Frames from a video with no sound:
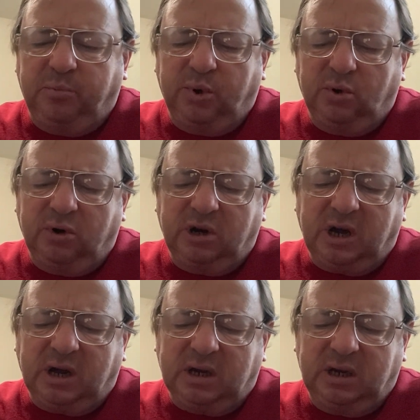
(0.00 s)
Pure
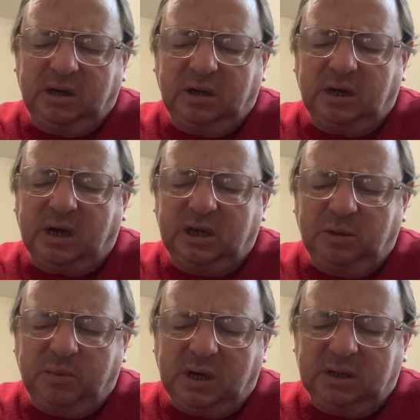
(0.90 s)
Hockey, Hockey
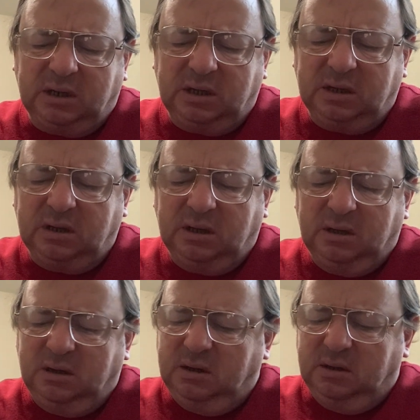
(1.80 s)
Monkey,
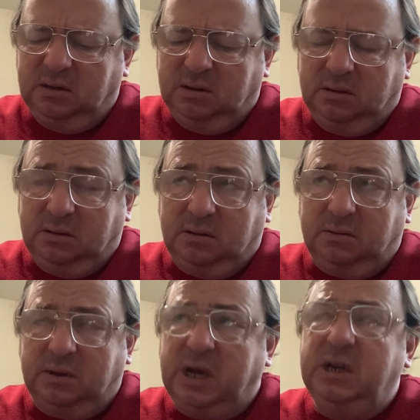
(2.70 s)

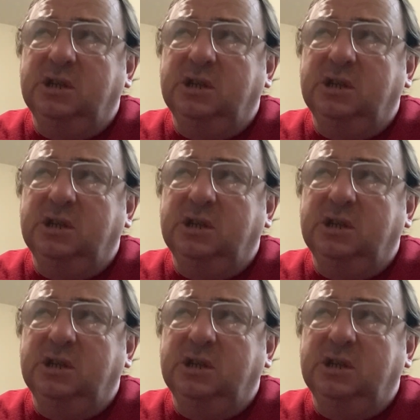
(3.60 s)
any